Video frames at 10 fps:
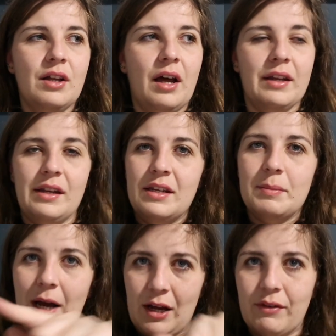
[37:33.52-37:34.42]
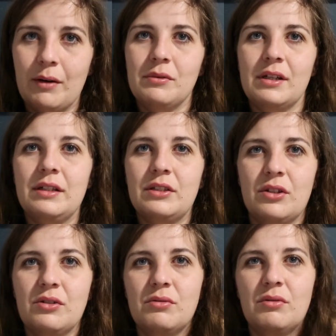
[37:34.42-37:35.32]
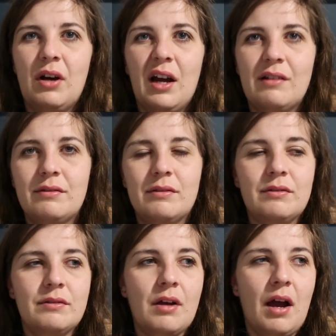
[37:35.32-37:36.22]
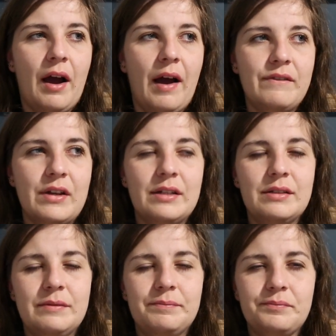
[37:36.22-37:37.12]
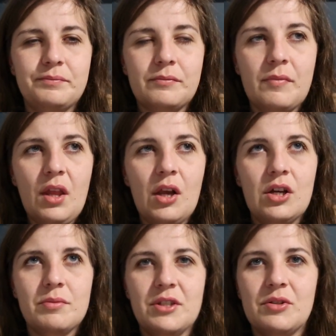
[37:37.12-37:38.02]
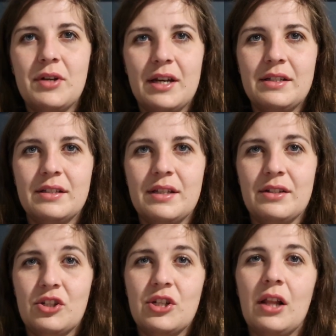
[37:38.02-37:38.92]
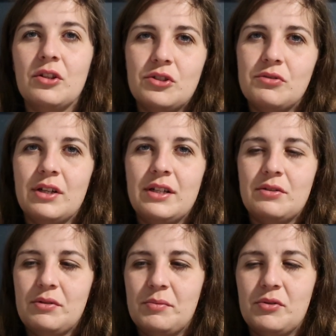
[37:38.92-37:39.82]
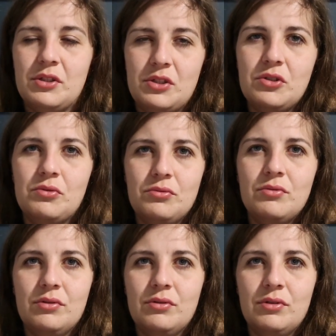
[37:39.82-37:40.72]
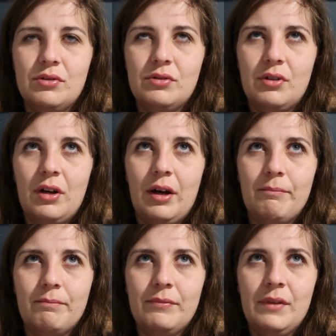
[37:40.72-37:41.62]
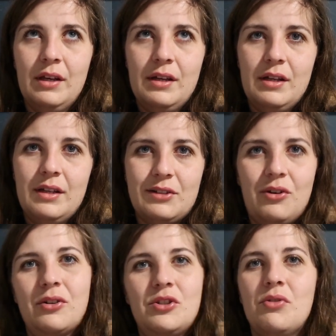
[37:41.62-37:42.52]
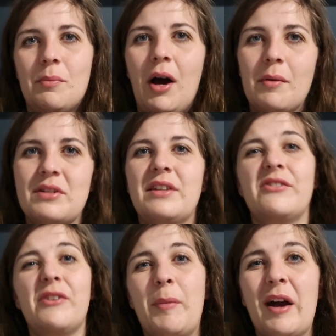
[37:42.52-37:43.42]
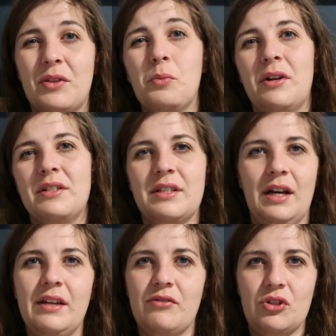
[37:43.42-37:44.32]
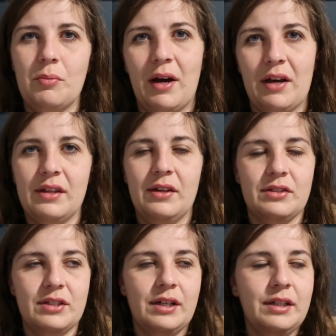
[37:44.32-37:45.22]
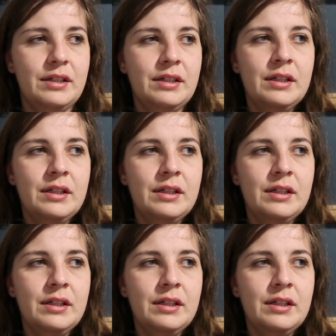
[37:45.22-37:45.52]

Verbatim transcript: And I need to pack around it. So I, I've done, because my suitcase is a shell suitcase. So it's between two, um, it's got two compartments. so I packed the one side, I've just got to pack the other side.